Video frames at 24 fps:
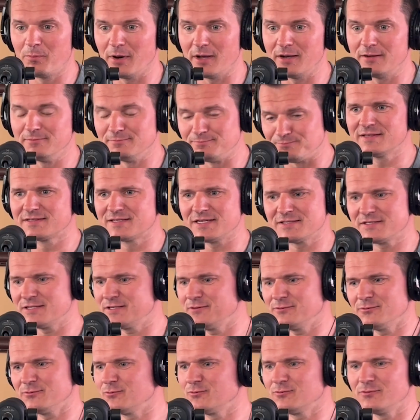But this
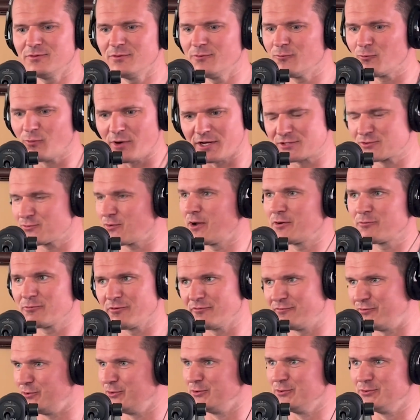isn't restaurant
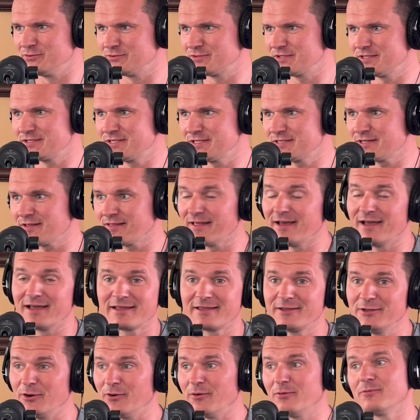reviews. This isn't
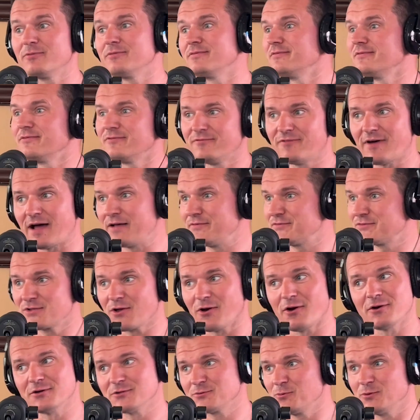like, 5
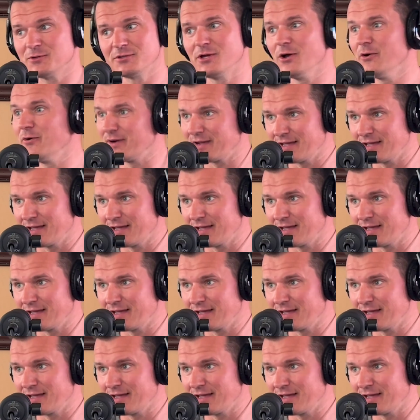stars would go